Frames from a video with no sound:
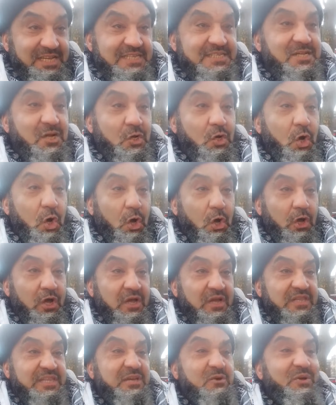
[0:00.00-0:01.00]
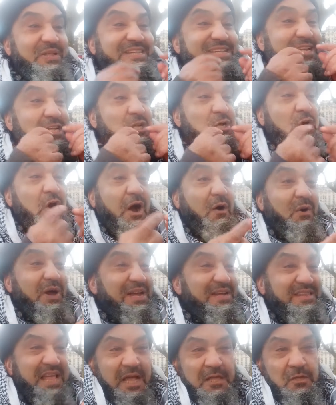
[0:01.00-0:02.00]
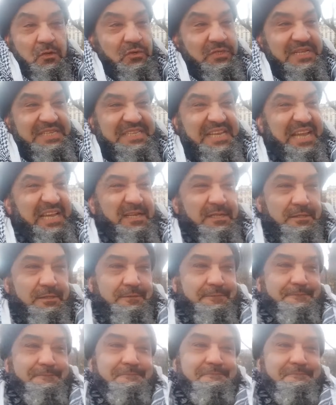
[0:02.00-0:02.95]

years ago, they will tell you a word. I don't want to say it.